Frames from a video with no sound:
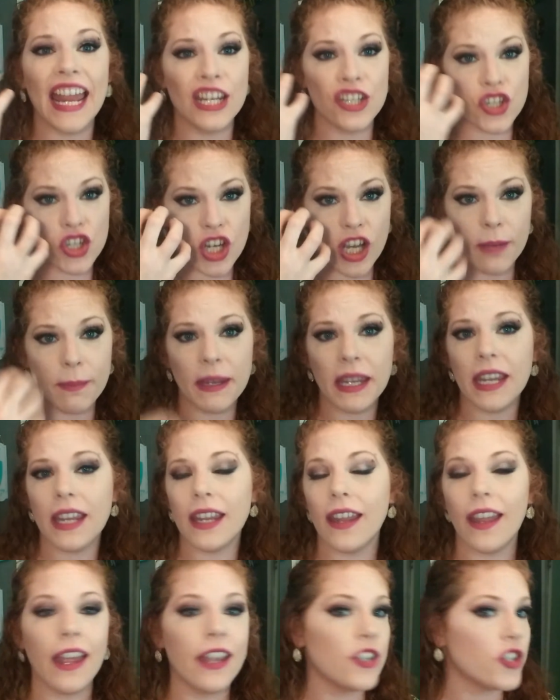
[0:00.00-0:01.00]
and
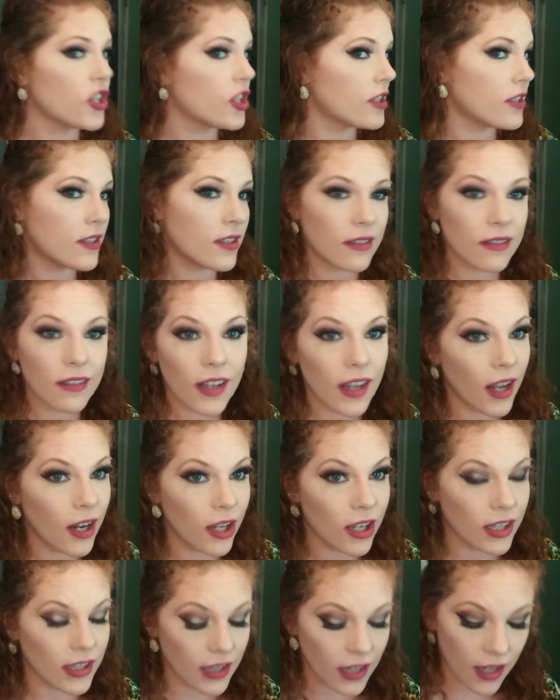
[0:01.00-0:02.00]
chubby, and just not
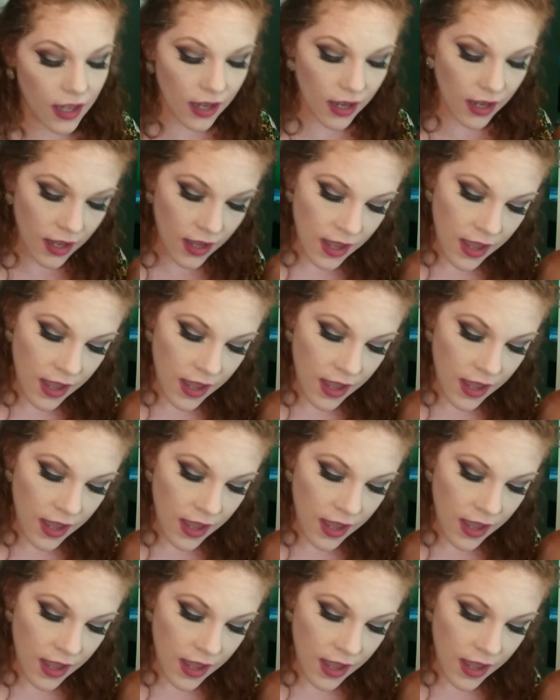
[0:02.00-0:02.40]
a good look.